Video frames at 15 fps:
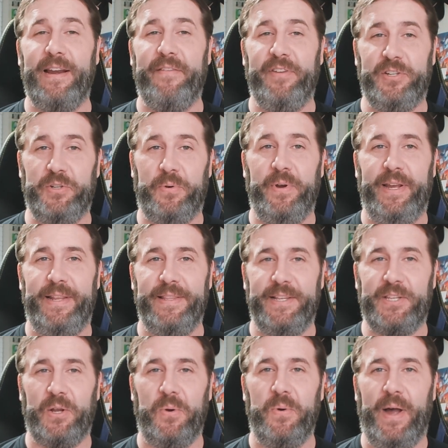of enjoying
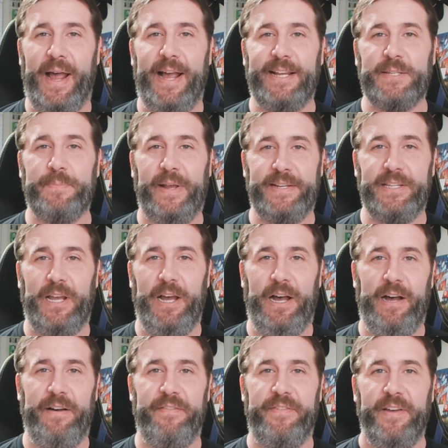this whole aspect
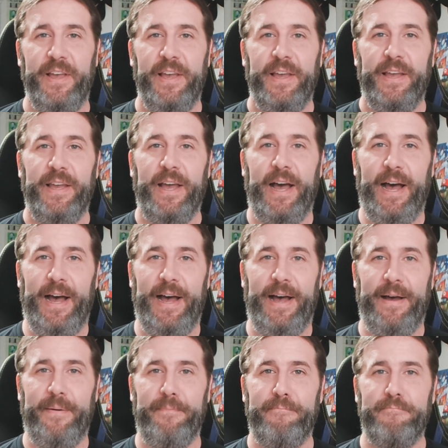of
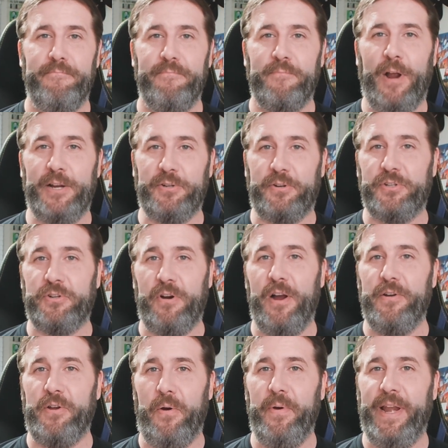Roderick
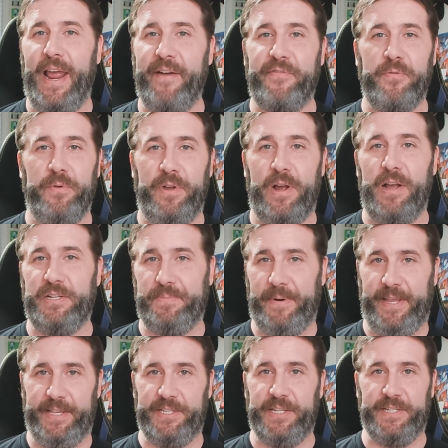Strong going after Will
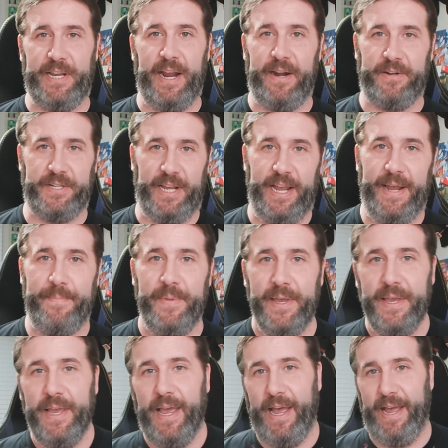Ospreay this entire time,
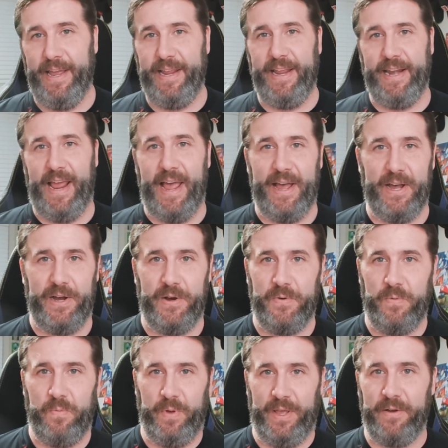and how
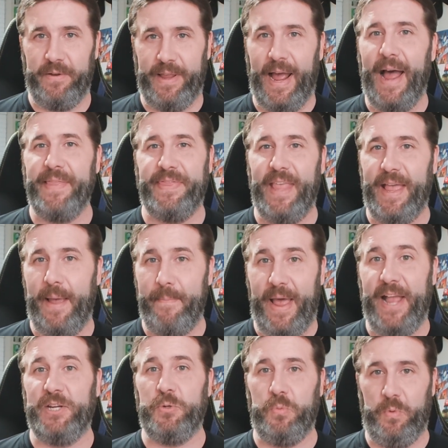Will got that
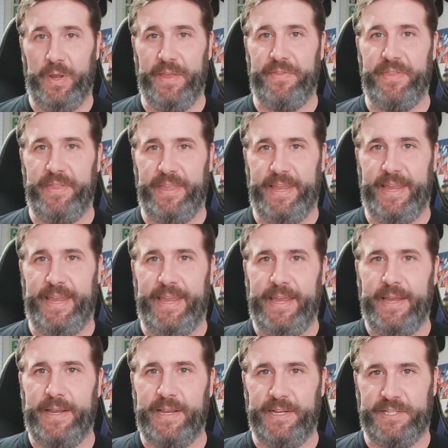match with
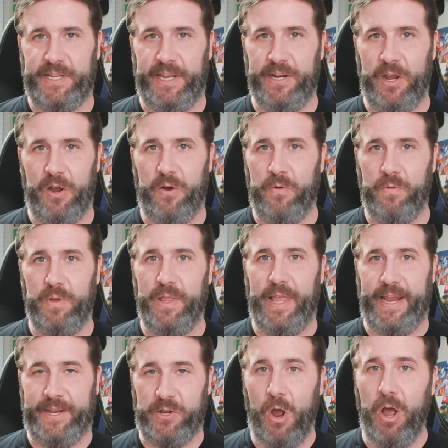the Casino
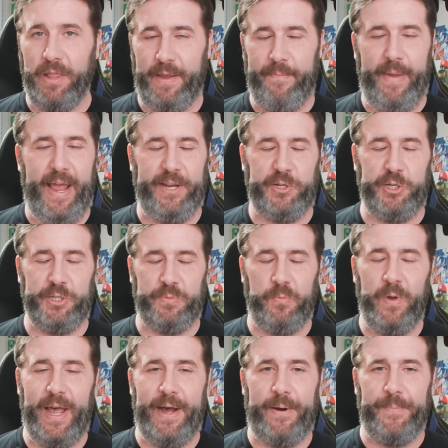gauntlet match as
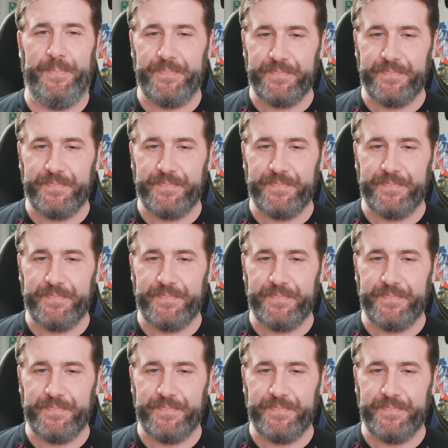well,